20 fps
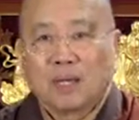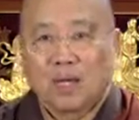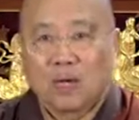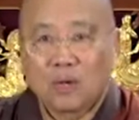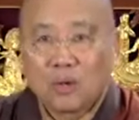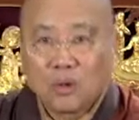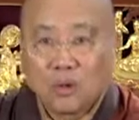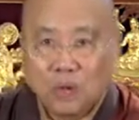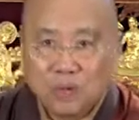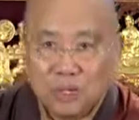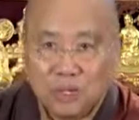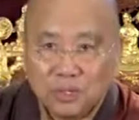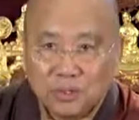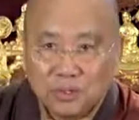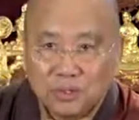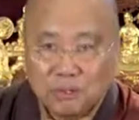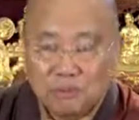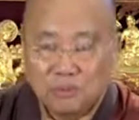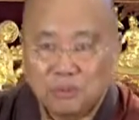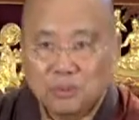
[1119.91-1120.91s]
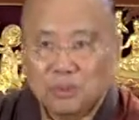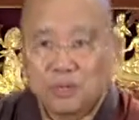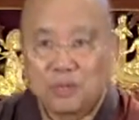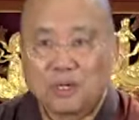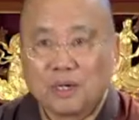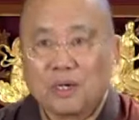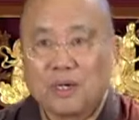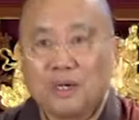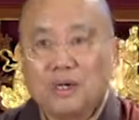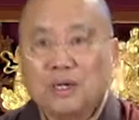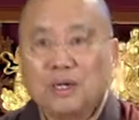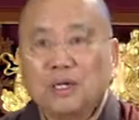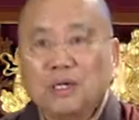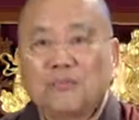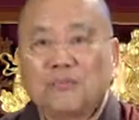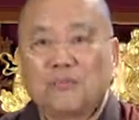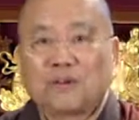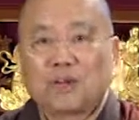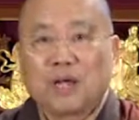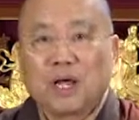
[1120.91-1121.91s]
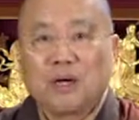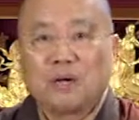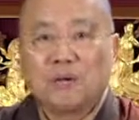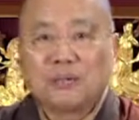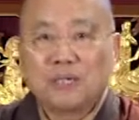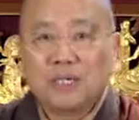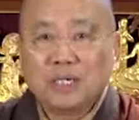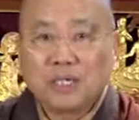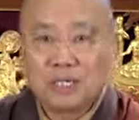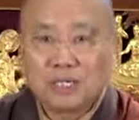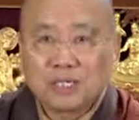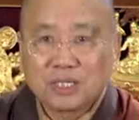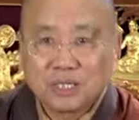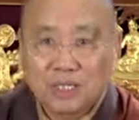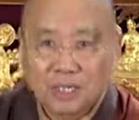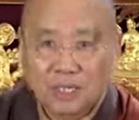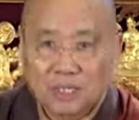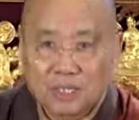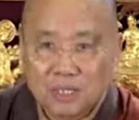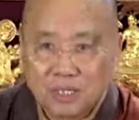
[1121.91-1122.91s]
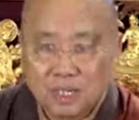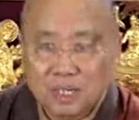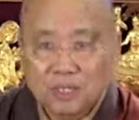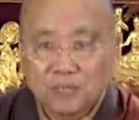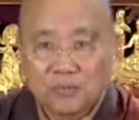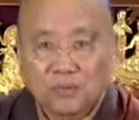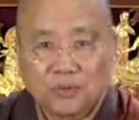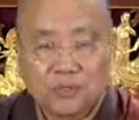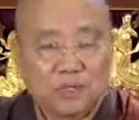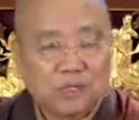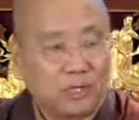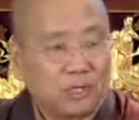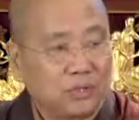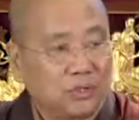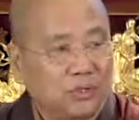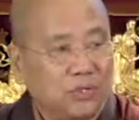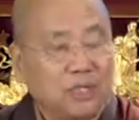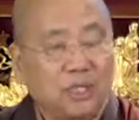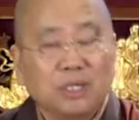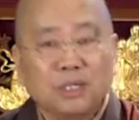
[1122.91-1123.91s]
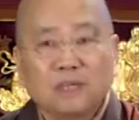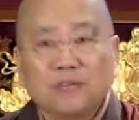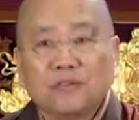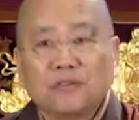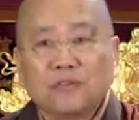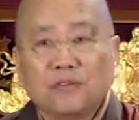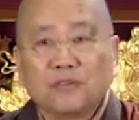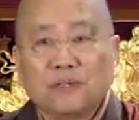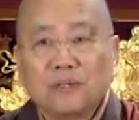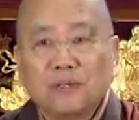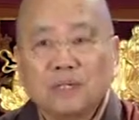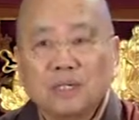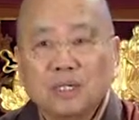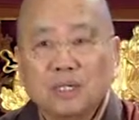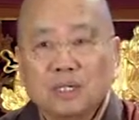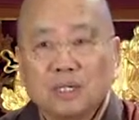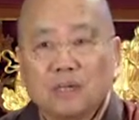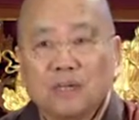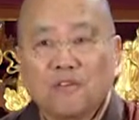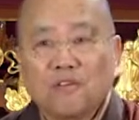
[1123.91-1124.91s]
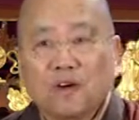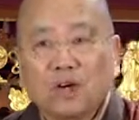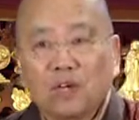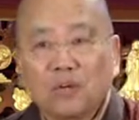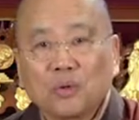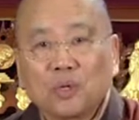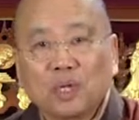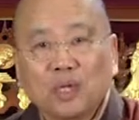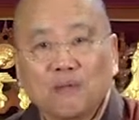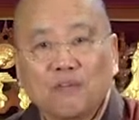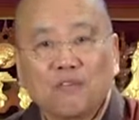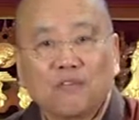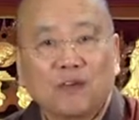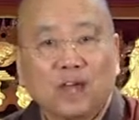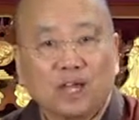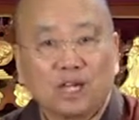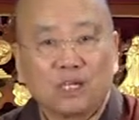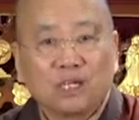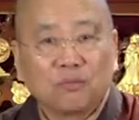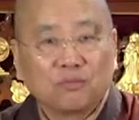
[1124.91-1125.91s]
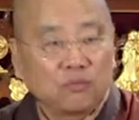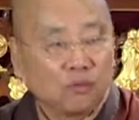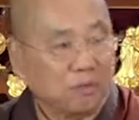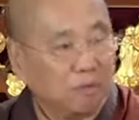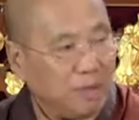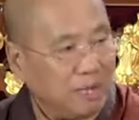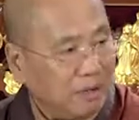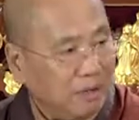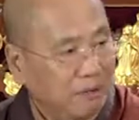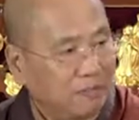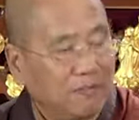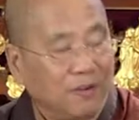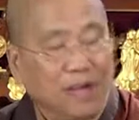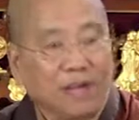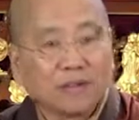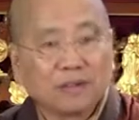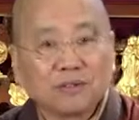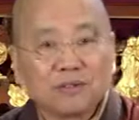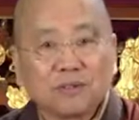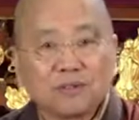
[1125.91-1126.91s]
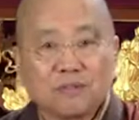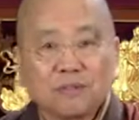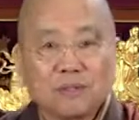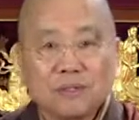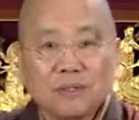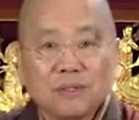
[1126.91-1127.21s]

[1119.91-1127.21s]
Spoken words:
According to the Buddha, if counting is successfully achieved, the following effects will manifest.